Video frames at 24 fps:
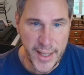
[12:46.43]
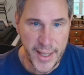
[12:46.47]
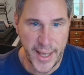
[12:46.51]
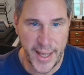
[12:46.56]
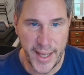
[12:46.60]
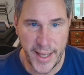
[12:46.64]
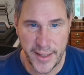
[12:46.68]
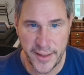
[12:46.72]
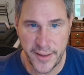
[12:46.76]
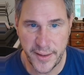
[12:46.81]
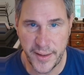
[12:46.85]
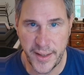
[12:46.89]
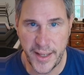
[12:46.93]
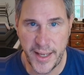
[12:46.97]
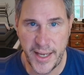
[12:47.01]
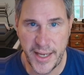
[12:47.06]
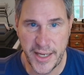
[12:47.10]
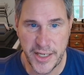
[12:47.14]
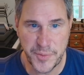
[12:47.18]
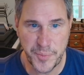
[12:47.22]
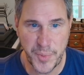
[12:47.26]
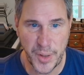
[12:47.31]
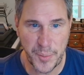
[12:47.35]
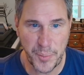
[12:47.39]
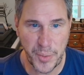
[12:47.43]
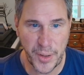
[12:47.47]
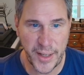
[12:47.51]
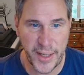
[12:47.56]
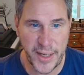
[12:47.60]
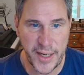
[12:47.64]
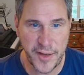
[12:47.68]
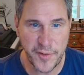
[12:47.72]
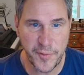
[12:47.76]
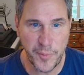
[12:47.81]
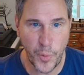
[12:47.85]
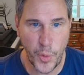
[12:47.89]
and to the east, but plenty
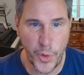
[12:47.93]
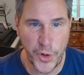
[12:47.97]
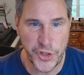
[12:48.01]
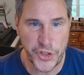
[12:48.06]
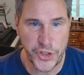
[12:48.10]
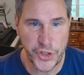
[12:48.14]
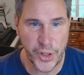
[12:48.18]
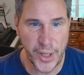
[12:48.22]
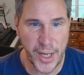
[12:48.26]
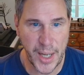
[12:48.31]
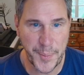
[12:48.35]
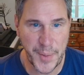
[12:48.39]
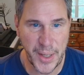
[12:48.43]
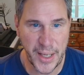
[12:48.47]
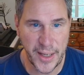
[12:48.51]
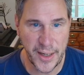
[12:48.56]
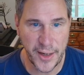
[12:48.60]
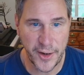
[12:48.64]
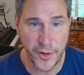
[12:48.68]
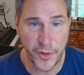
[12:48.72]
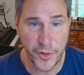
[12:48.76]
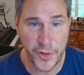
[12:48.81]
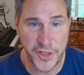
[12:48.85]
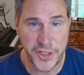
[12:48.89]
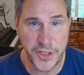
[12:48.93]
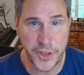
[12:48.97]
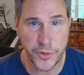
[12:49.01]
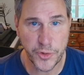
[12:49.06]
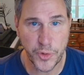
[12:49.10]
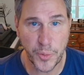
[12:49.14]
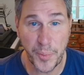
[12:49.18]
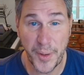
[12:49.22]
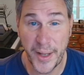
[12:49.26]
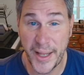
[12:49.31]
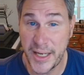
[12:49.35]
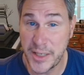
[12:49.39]
of moisture coming in here to the central
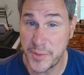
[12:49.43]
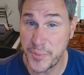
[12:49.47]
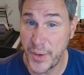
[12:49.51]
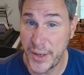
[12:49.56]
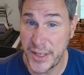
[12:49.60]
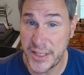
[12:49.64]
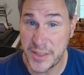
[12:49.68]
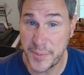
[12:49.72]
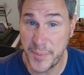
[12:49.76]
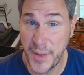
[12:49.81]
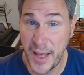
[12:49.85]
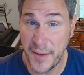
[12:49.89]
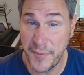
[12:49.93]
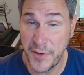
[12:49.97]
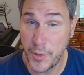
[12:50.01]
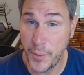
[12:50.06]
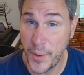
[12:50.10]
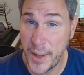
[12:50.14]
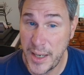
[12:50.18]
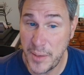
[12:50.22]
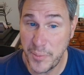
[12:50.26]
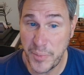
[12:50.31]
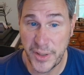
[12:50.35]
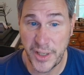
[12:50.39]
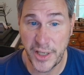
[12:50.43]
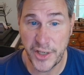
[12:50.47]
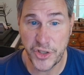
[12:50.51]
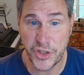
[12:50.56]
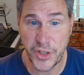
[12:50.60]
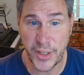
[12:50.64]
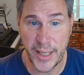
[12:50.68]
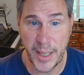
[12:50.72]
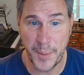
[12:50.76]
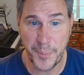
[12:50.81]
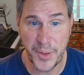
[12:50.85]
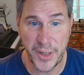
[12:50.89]
plains, bring some heavy rain
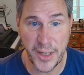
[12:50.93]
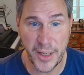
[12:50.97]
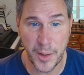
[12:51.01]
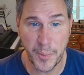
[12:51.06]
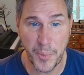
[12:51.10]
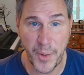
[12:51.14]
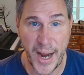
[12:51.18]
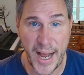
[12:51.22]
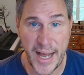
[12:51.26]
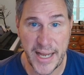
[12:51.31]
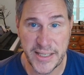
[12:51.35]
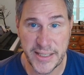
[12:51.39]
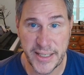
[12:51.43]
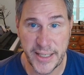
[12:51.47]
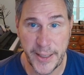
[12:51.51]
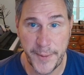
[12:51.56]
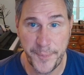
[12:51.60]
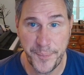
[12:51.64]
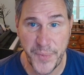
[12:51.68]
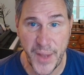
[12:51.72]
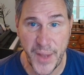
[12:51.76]
potentially up into Nebraska